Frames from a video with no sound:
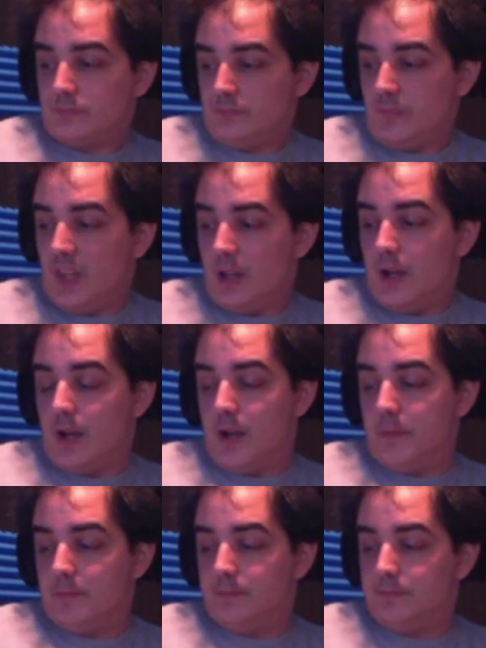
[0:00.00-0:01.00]

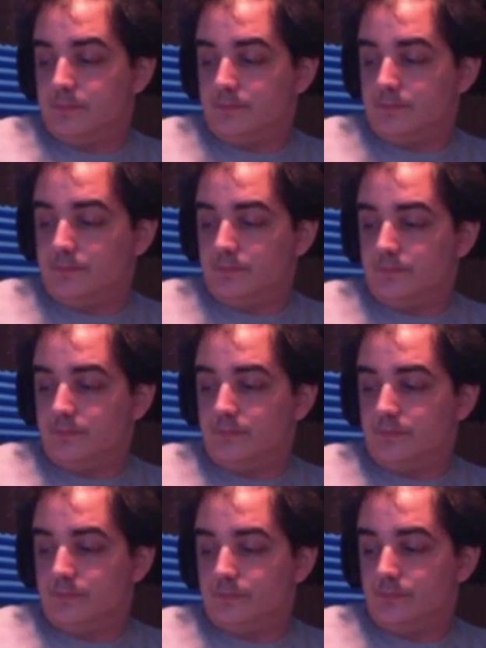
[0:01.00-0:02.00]
At
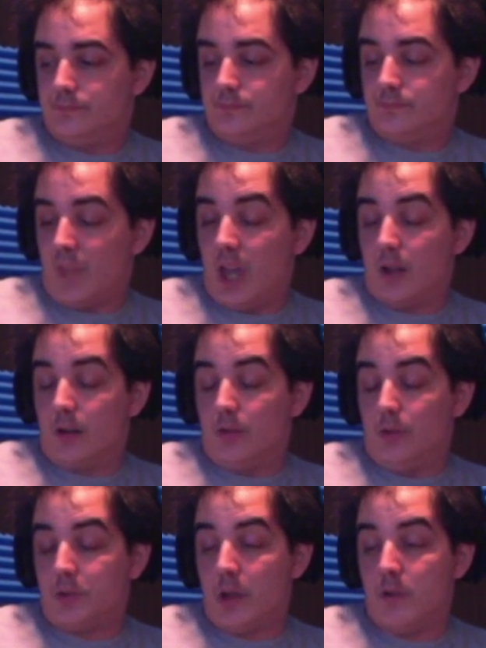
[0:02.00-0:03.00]
our
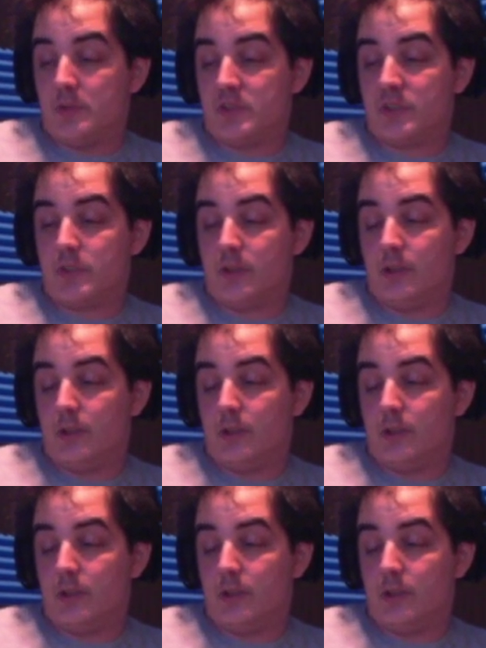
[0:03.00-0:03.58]
old host,